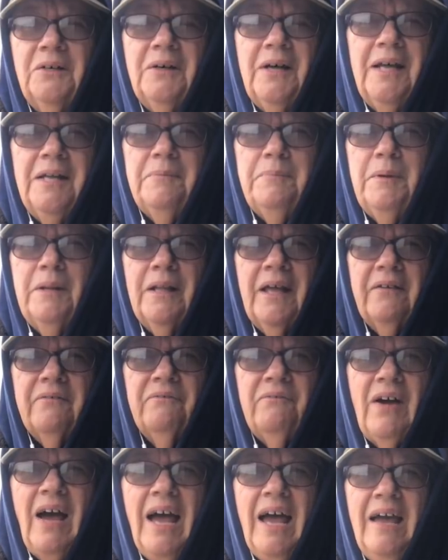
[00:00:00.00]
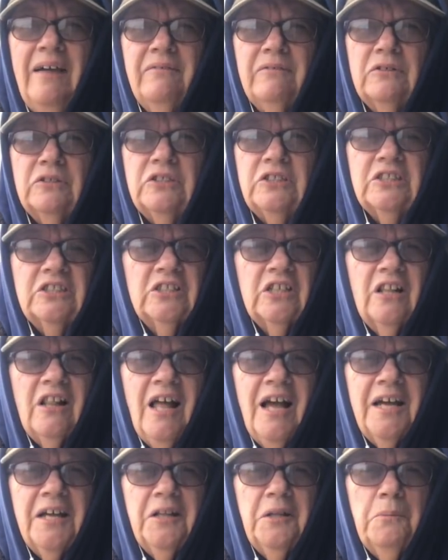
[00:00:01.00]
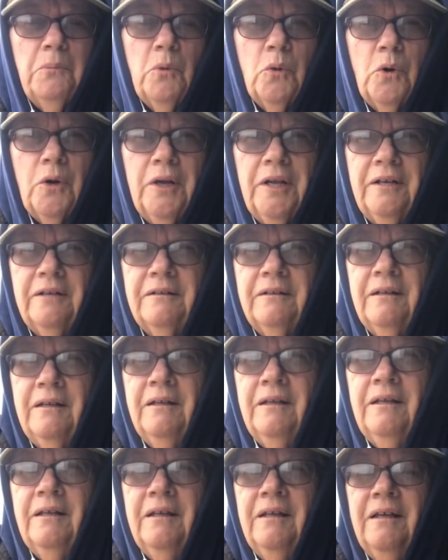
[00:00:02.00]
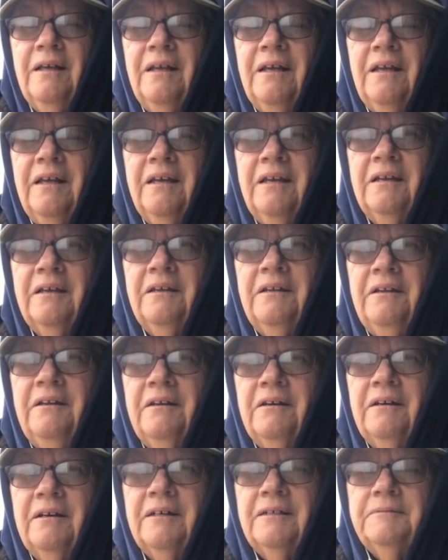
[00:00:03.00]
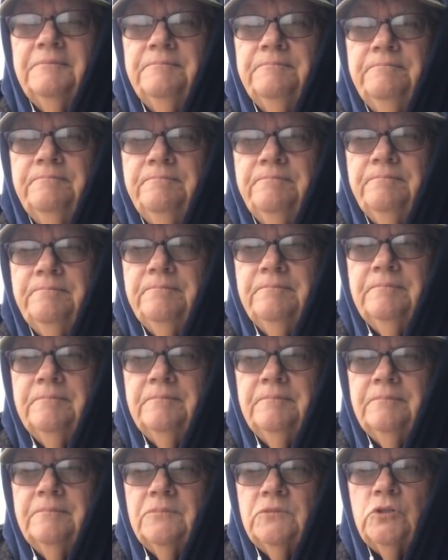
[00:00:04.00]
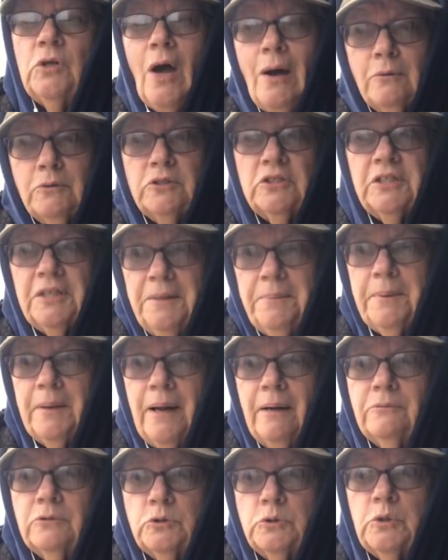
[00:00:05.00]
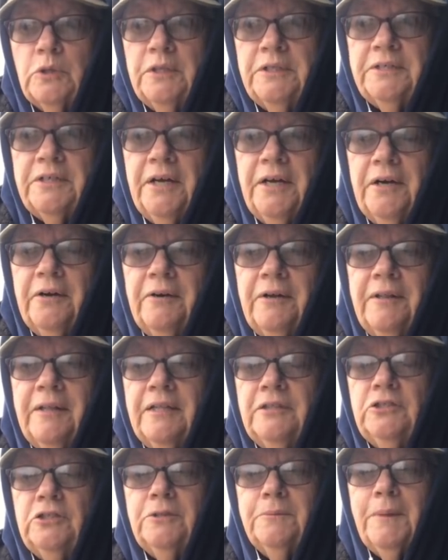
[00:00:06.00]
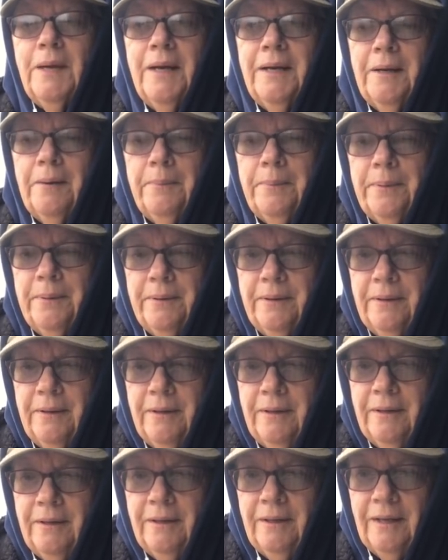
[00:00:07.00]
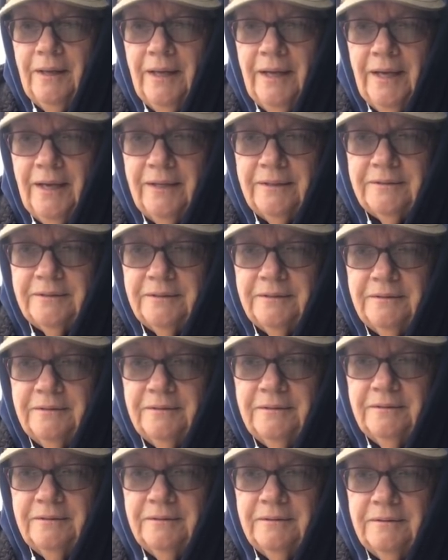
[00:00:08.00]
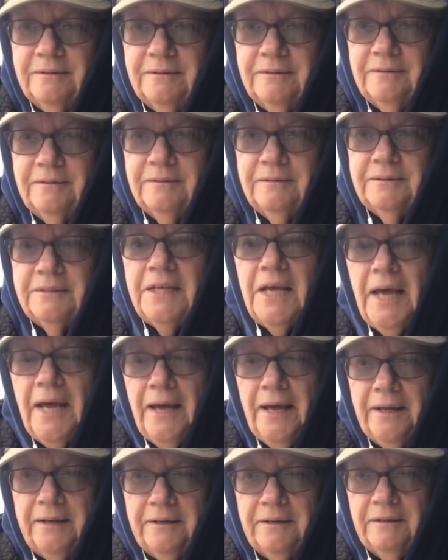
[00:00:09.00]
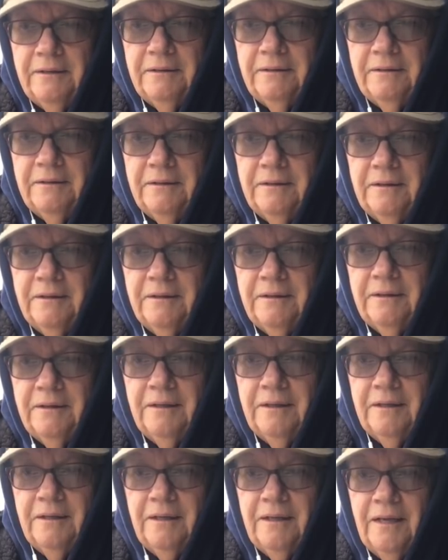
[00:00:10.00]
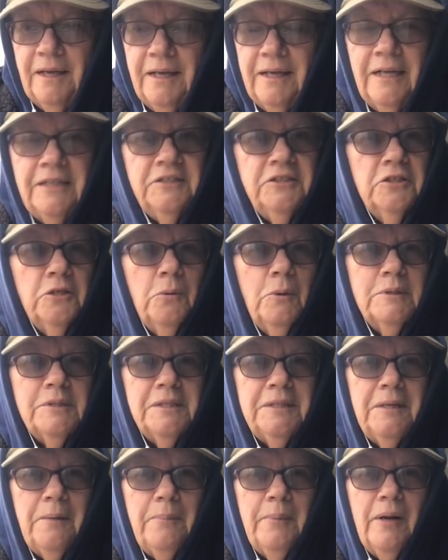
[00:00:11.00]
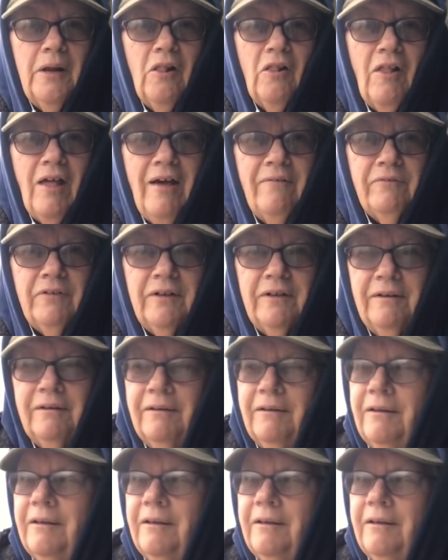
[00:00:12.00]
it had been like 5 or 6 o'clock in the morning. And so I was sleeping, I was really tired. And then Jim got up at 10 and I still wasn't up at 11.